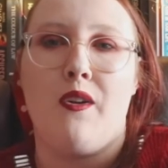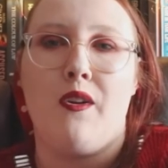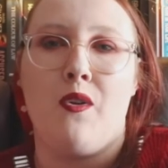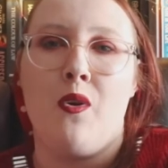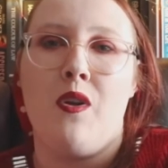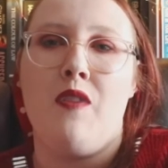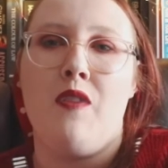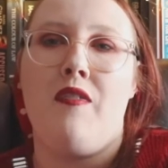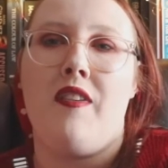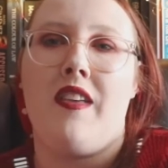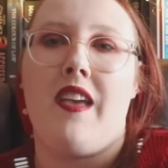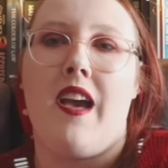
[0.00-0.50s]
you're
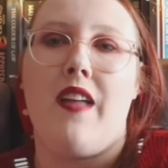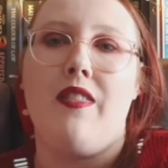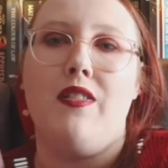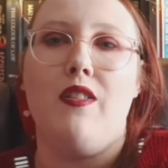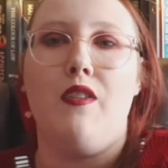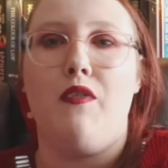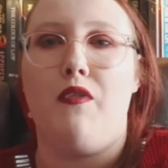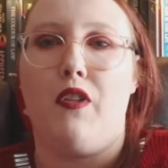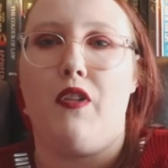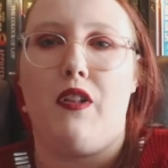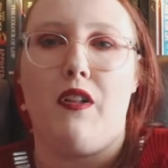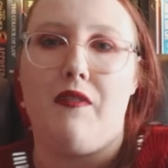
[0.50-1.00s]
not even getting
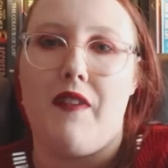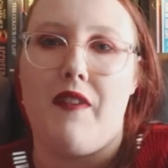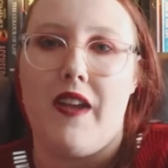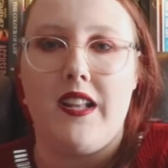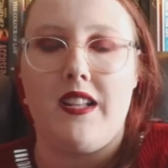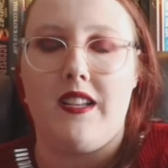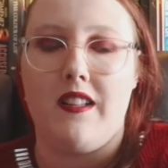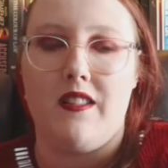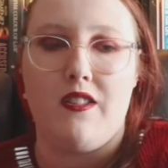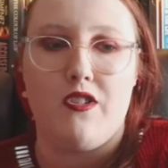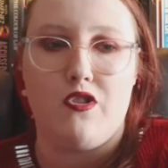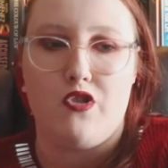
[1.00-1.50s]
the full
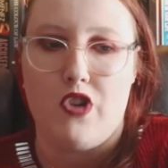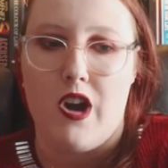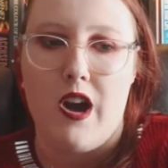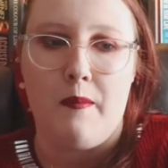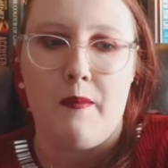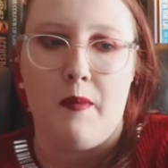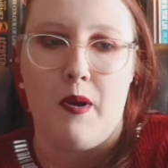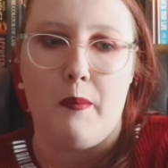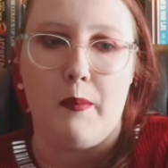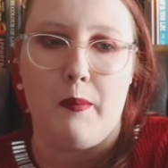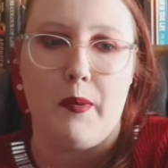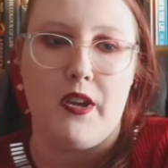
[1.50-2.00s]
effect of the
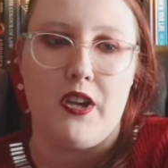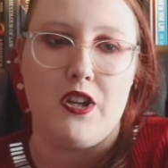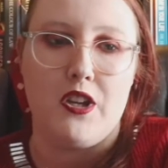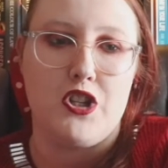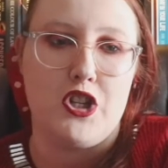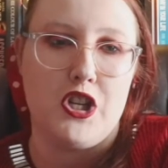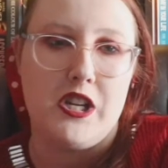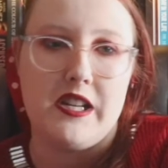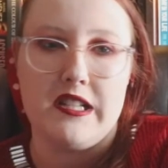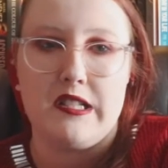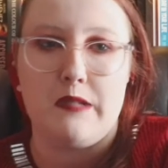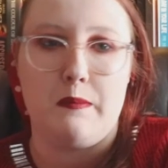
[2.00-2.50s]
drama because
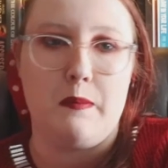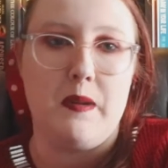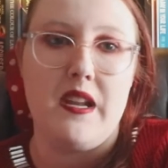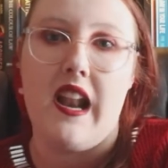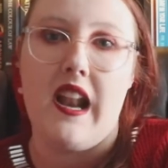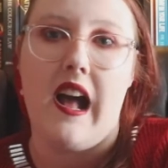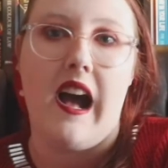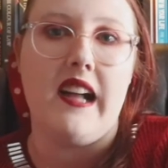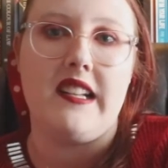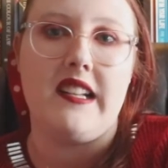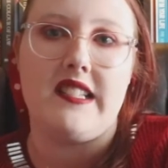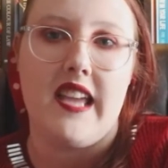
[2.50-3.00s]
she has
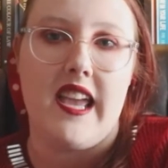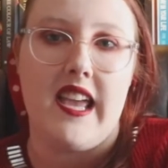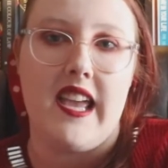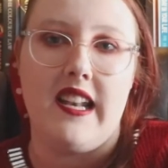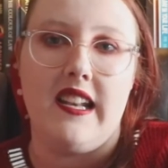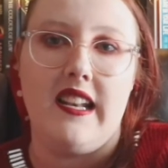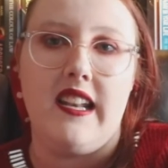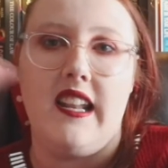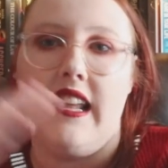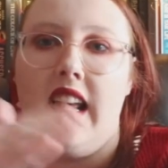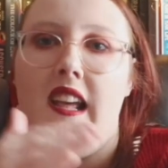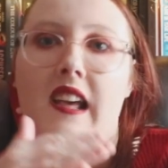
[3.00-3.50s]
been at a
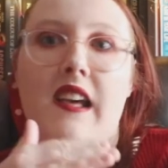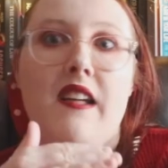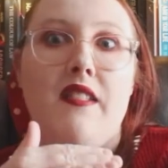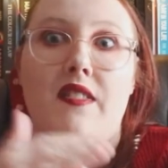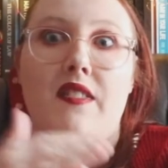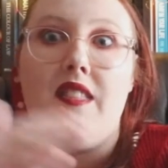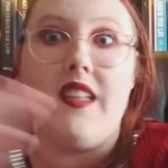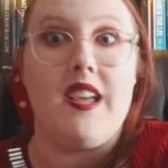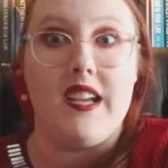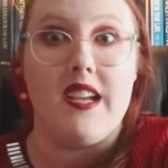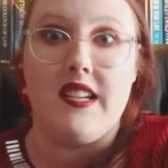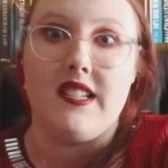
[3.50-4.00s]
10
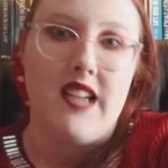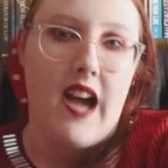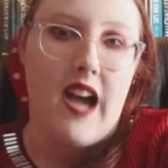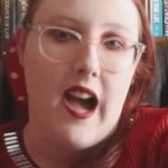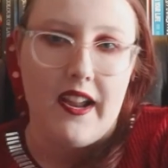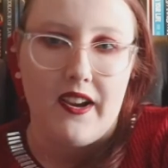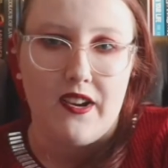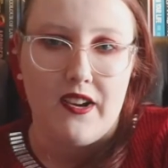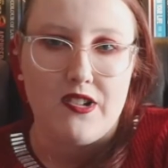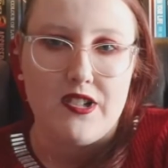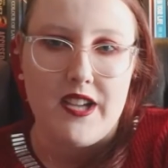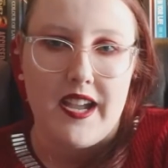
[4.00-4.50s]
the
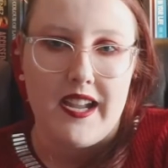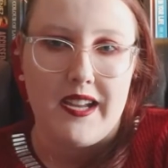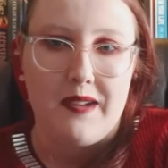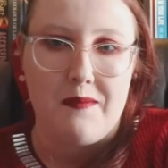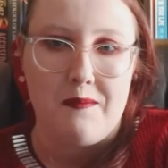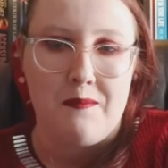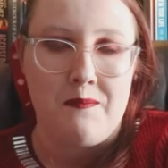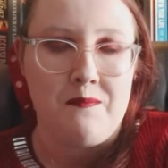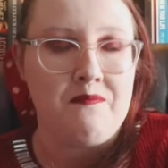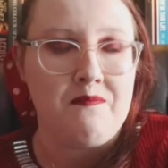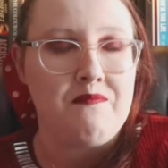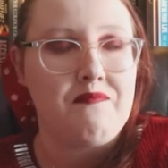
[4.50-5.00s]
entire
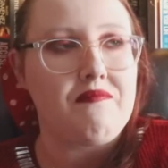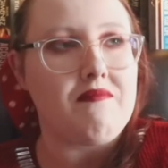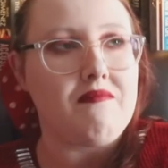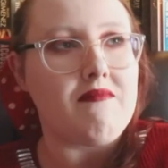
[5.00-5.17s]
time.